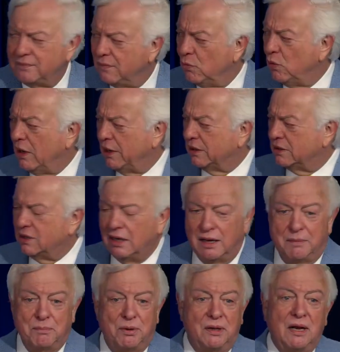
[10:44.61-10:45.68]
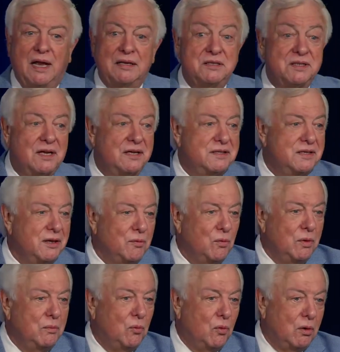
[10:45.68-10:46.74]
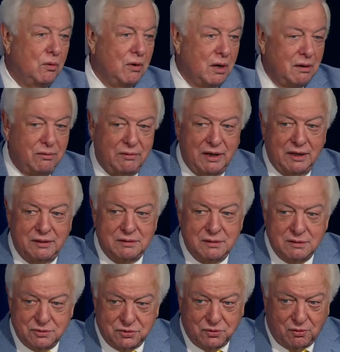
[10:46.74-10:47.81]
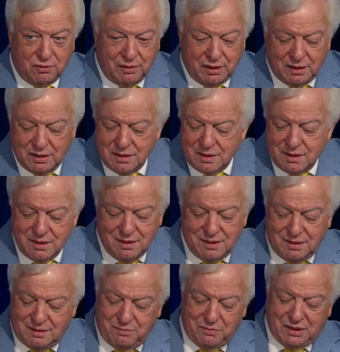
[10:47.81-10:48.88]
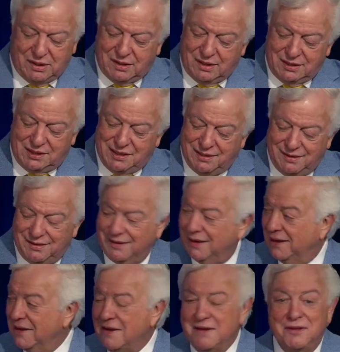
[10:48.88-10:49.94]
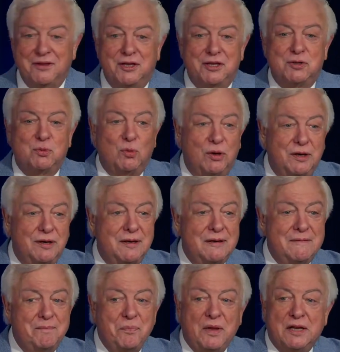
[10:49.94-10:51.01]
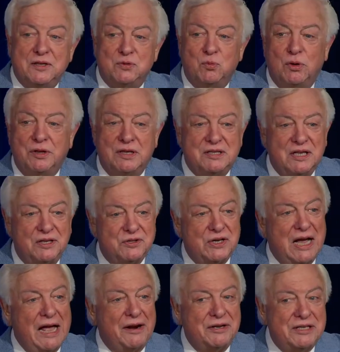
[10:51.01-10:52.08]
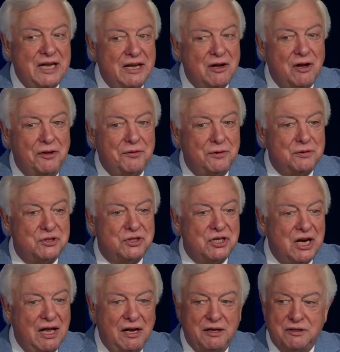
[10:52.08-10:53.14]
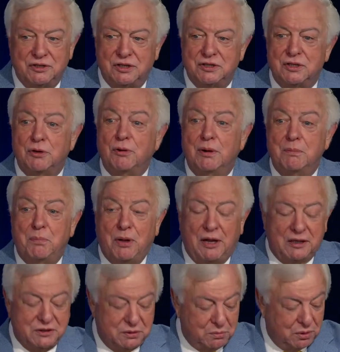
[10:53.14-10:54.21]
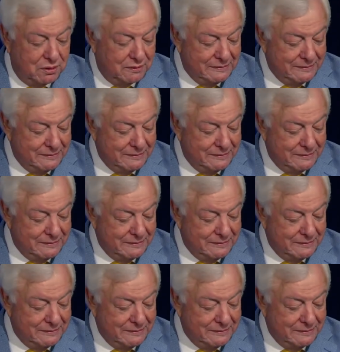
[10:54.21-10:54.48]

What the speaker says: we're out of time, but I just got to tell you one more Ronald Reagan story, because this one is one that tells you how to take on those challenges that are impossible.